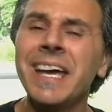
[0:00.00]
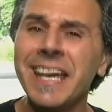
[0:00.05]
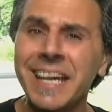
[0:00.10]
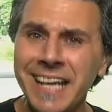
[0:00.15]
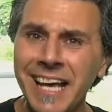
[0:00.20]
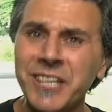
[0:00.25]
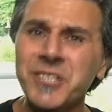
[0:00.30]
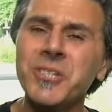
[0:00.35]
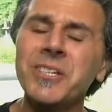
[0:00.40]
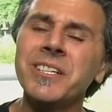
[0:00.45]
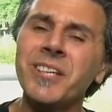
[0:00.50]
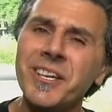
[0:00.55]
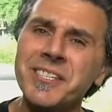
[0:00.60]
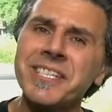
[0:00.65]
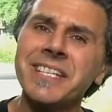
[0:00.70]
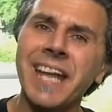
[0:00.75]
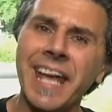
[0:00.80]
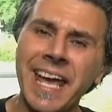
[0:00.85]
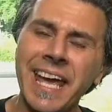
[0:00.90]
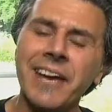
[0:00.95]
It actually
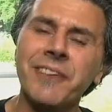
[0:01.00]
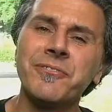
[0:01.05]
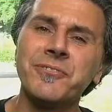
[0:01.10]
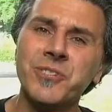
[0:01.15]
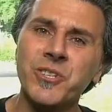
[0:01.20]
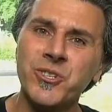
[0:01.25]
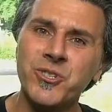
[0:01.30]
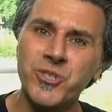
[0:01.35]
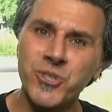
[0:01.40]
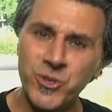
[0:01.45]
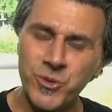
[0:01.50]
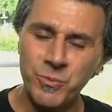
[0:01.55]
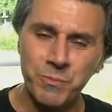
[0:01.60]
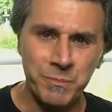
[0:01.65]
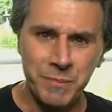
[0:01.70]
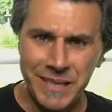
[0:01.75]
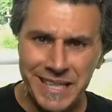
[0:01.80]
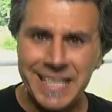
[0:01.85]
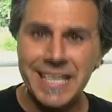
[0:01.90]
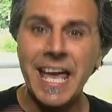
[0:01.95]
doesn't have to
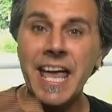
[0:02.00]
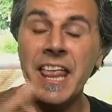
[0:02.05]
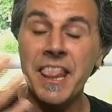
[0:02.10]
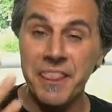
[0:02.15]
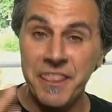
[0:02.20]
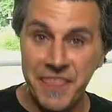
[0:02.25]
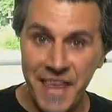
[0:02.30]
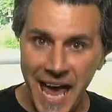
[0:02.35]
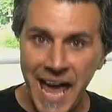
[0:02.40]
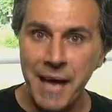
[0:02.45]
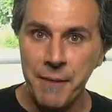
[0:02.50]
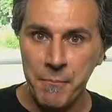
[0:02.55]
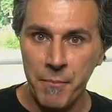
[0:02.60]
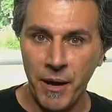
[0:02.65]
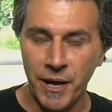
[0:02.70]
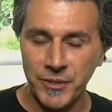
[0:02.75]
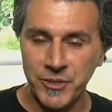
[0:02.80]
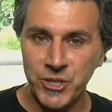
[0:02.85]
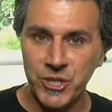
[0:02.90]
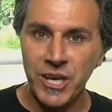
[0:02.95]
be that
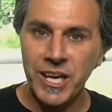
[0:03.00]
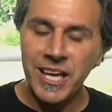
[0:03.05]
much.